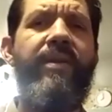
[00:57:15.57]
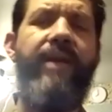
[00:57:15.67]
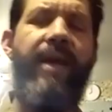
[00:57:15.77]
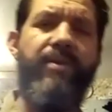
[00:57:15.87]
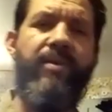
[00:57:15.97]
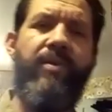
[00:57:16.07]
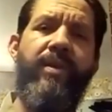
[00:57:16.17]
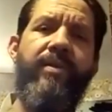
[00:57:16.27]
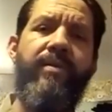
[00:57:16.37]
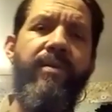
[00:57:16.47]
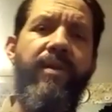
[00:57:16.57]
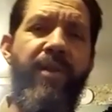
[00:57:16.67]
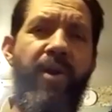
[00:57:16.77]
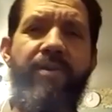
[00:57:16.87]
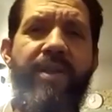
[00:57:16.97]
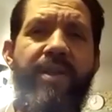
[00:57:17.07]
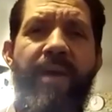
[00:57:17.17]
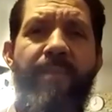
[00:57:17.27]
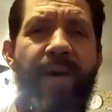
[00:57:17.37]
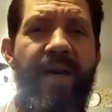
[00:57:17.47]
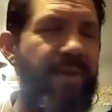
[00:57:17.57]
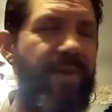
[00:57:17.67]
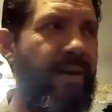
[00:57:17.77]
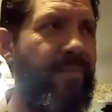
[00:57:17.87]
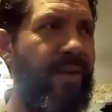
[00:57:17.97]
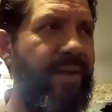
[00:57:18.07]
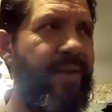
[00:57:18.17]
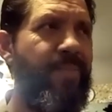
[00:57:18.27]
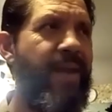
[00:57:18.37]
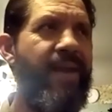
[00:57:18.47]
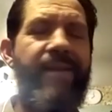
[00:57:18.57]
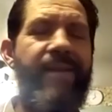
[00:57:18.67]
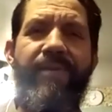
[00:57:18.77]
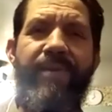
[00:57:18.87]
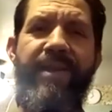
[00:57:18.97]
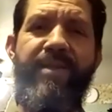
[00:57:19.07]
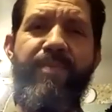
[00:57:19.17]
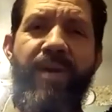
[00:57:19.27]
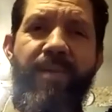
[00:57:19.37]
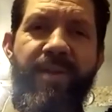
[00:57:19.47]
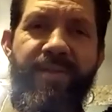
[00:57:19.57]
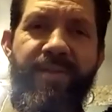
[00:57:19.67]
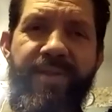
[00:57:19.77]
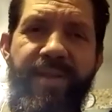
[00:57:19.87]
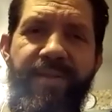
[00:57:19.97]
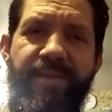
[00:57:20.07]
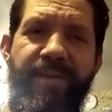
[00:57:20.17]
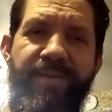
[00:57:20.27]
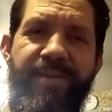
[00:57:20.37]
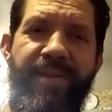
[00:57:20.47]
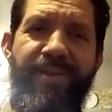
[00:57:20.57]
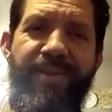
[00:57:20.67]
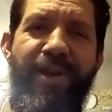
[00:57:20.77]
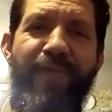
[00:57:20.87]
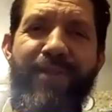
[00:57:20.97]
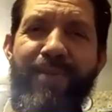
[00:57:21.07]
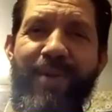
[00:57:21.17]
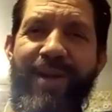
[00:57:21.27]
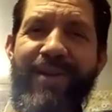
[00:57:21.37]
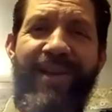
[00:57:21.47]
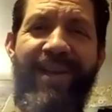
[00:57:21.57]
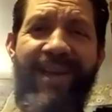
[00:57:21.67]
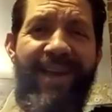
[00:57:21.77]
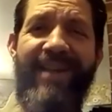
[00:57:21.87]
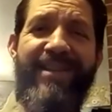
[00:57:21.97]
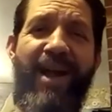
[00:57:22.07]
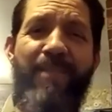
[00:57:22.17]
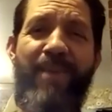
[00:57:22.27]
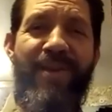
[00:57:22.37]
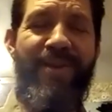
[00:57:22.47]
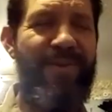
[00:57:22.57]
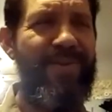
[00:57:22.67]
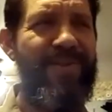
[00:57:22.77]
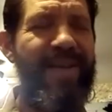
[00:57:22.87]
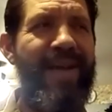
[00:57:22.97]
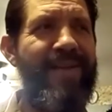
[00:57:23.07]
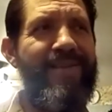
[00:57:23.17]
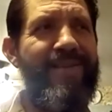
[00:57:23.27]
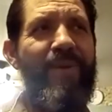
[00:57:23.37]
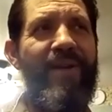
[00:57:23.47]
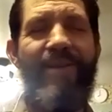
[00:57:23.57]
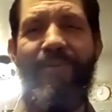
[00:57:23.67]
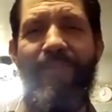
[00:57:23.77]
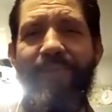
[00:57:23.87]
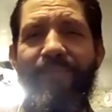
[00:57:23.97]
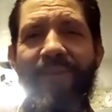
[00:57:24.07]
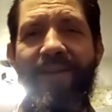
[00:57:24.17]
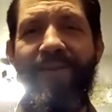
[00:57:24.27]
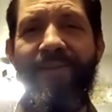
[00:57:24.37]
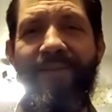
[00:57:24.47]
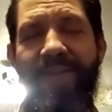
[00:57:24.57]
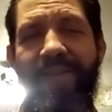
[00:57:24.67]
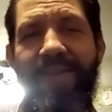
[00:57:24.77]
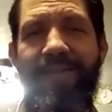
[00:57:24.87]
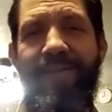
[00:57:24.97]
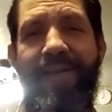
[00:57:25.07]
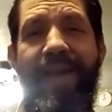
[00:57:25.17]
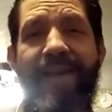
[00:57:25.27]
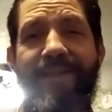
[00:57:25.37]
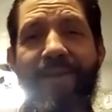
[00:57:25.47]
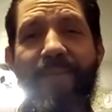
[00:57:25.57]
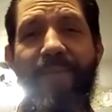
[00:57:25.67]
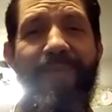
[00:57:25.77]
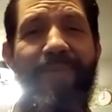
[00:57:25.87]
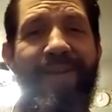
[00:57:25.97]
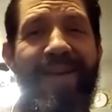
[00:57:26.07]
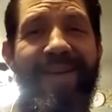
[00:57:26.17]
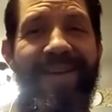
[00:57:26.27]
Absolutely. Somebody buys one of them, they'd be handing down their kids probably, so sitting on a shelf somewhere. It's not being used. Yeah, somebody will be like, hey, is it gonna be mine one day?